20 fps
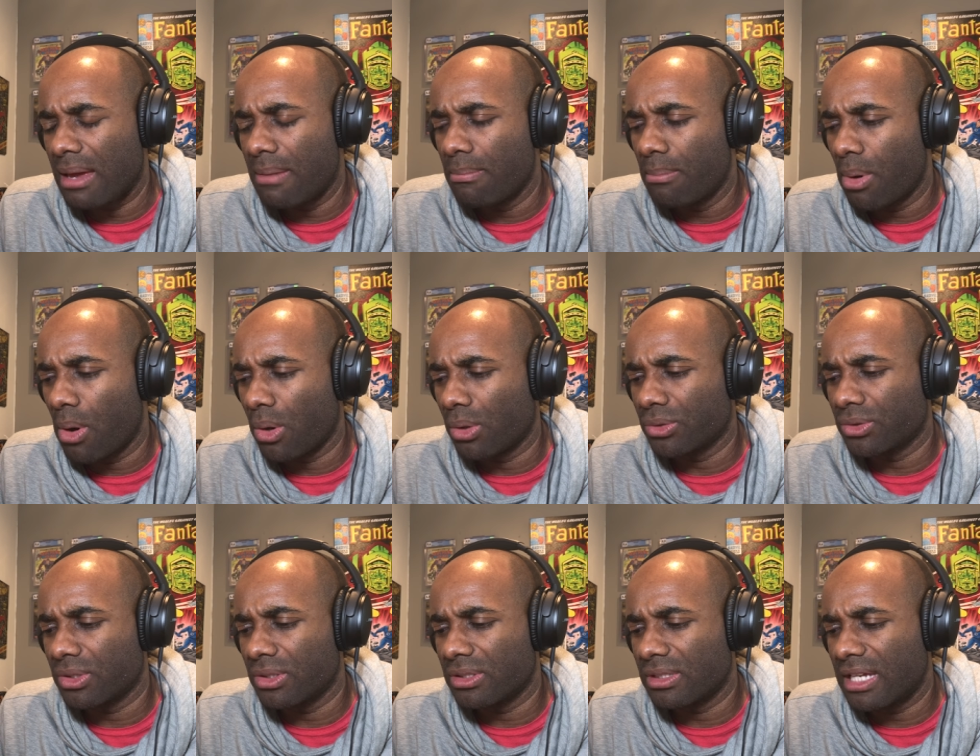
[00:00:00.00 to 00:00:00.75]

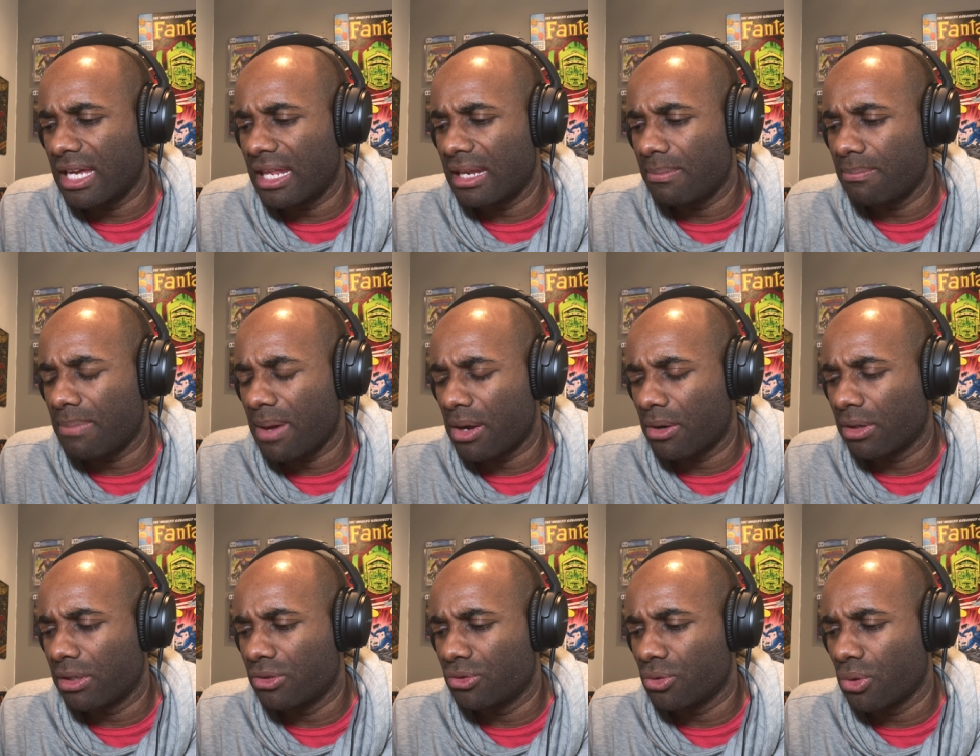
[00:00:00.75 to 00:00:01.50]
impulses, get
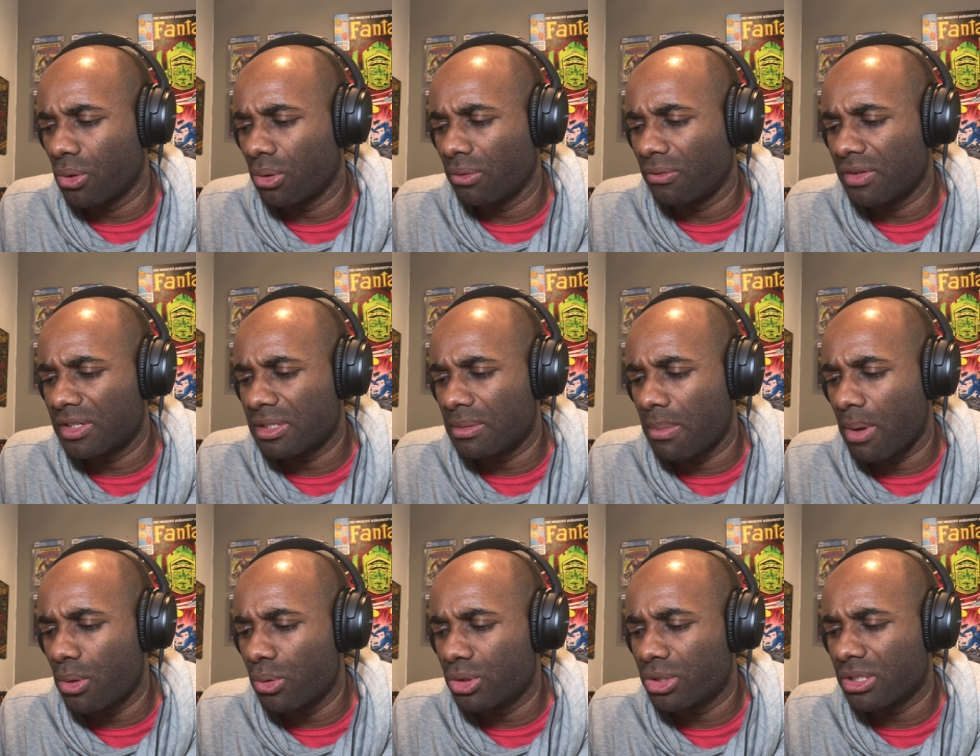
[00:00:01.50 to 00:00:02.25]
better control of his
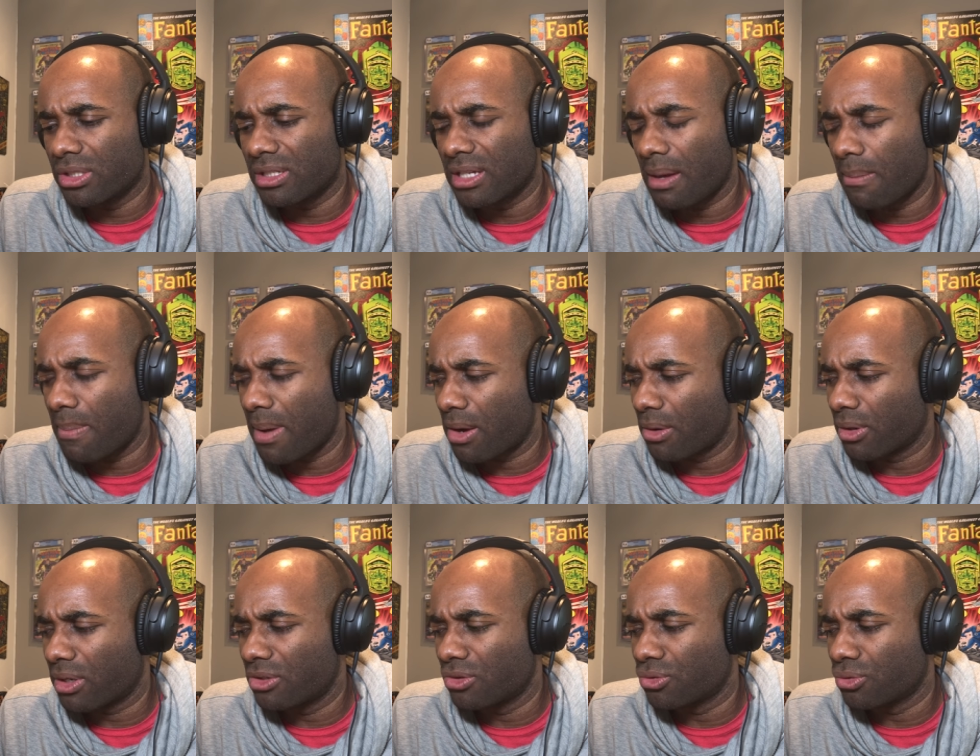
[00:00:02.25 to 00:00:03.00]
emotions, get
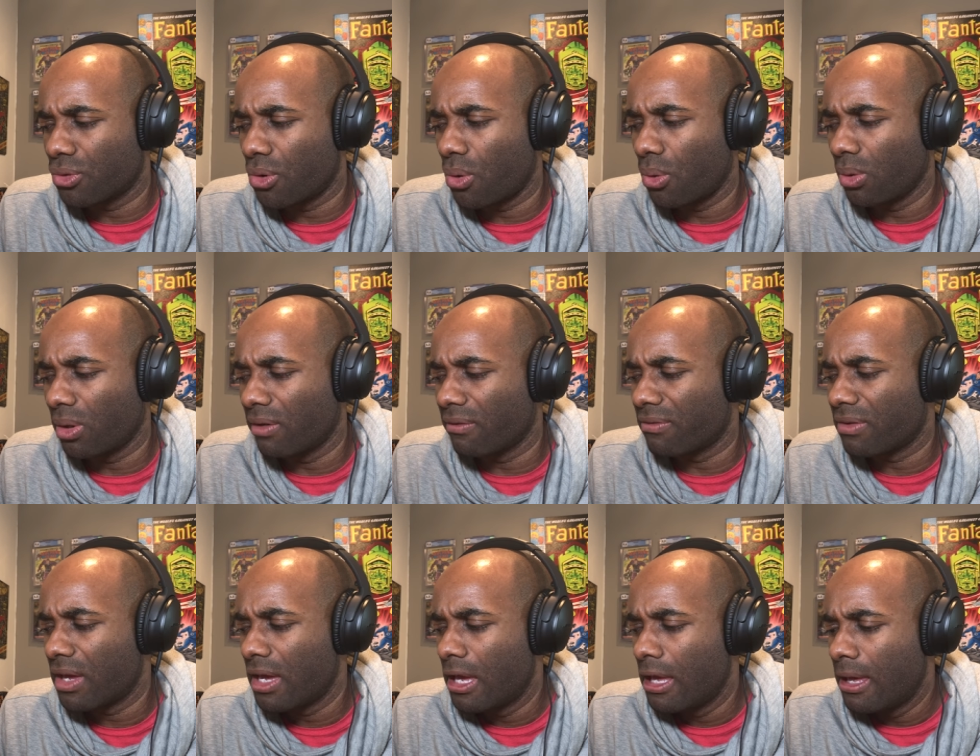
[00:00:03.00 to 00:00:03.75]
better control
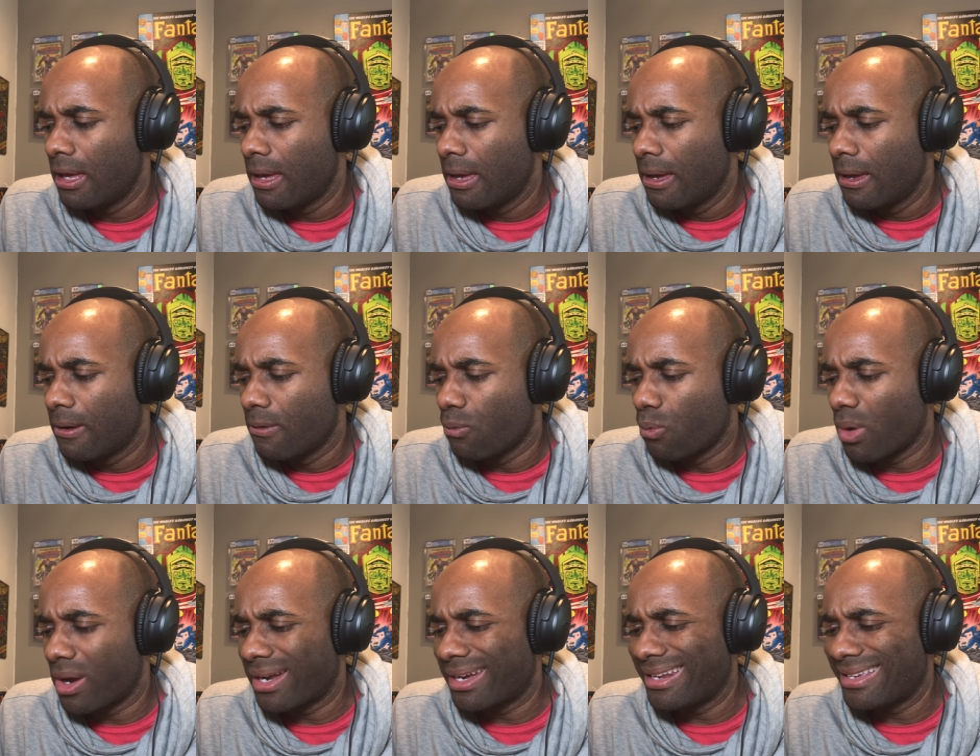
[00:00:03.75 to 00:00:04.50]
of
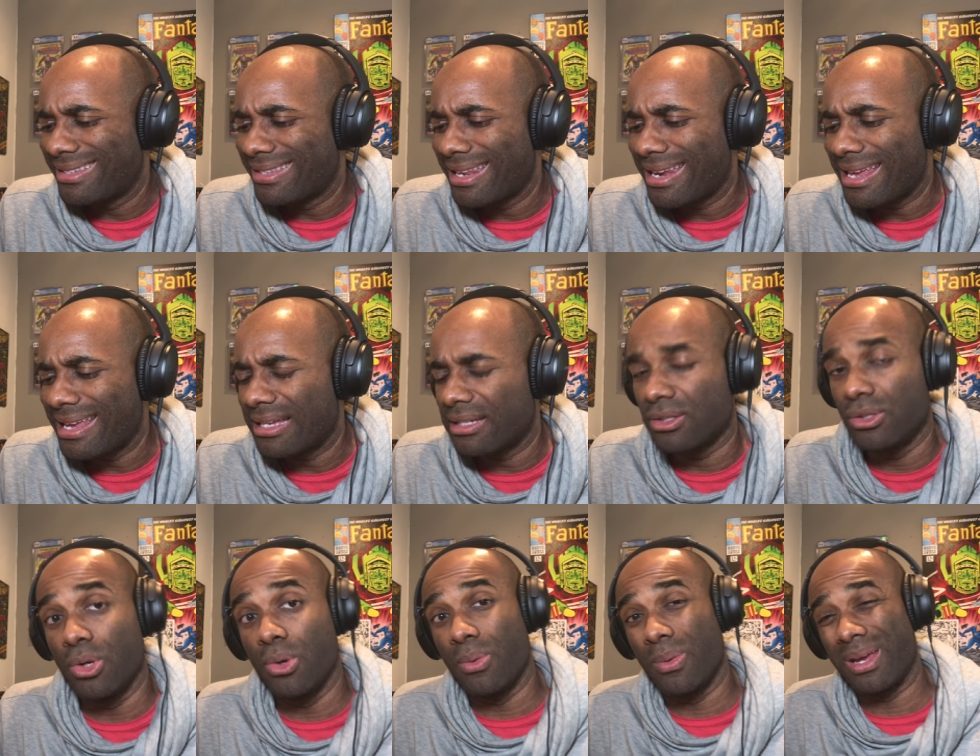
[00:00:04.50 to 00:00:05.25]
what it is that he is
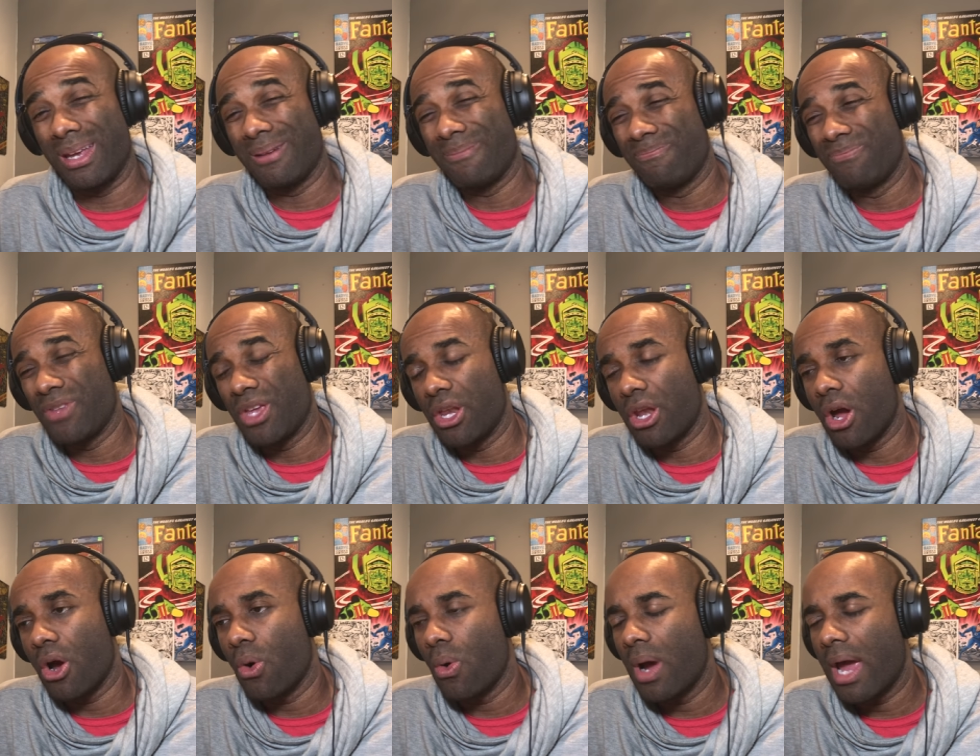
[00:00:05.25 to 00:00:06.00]
doing, you
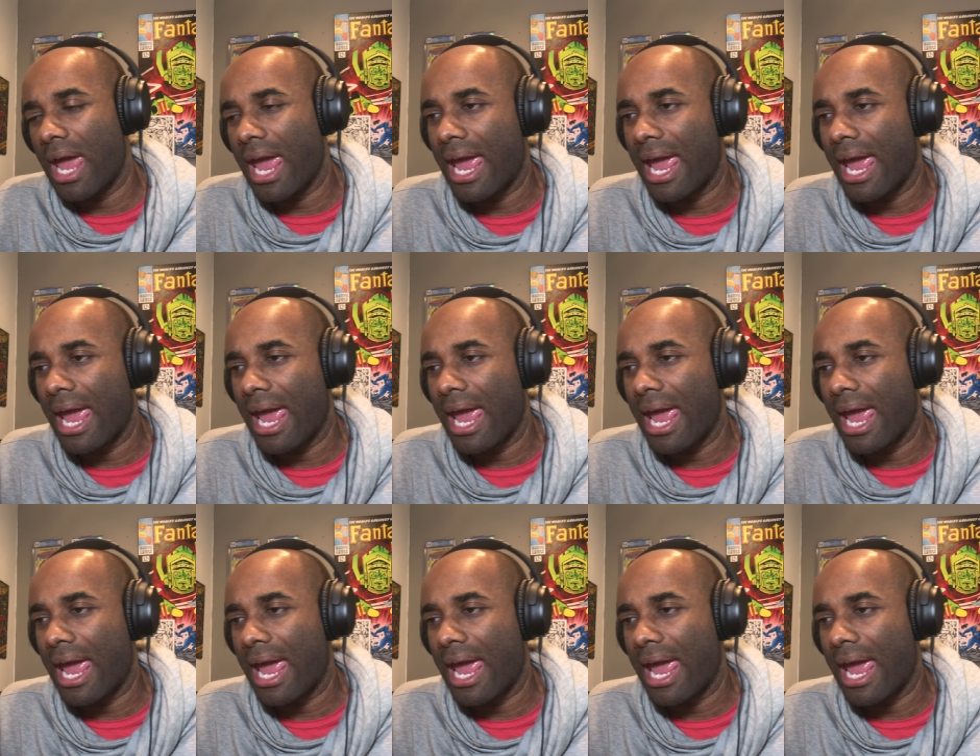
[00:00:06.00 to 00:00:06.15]
know?